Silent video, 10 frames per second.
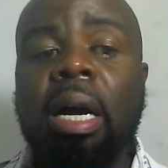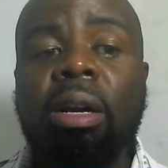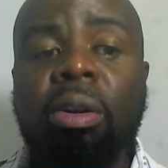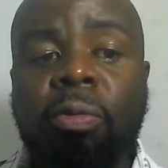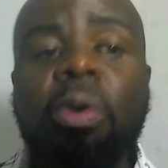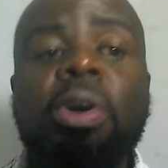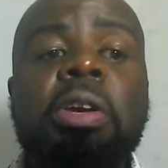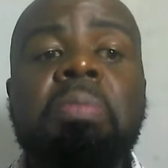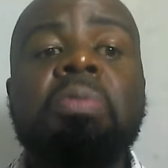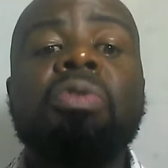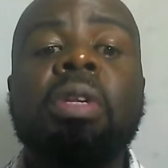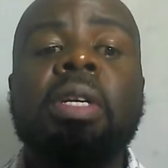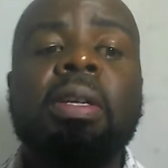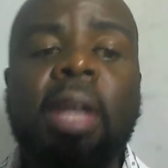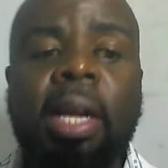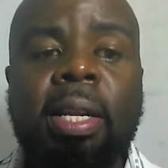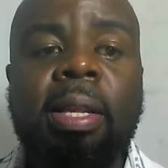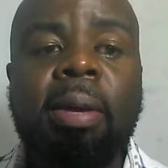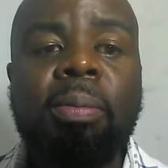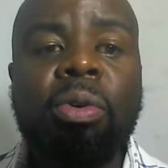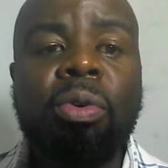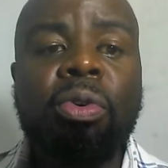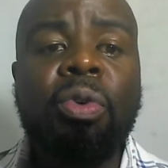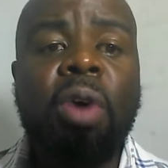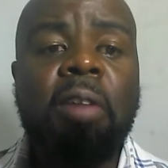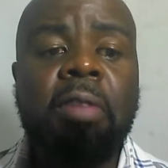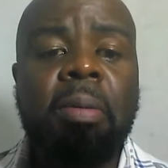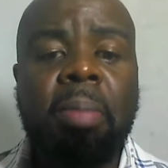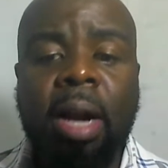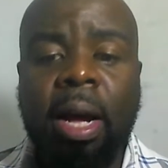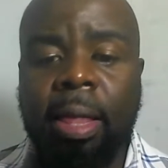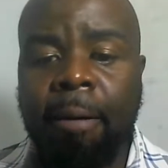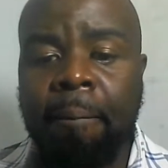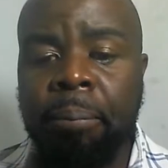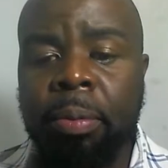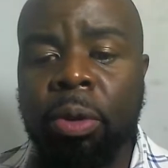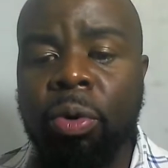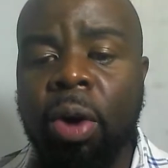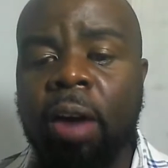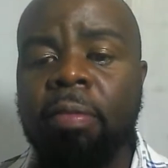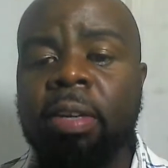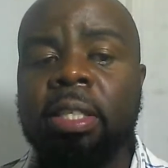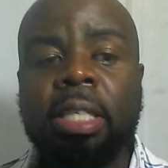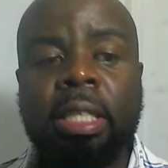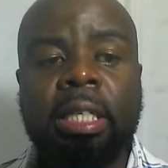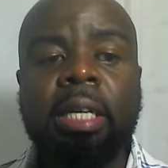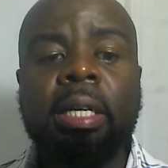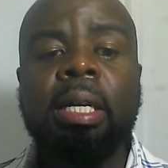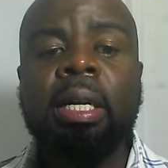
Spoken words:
for him to study them. You have a brother, you have a sister,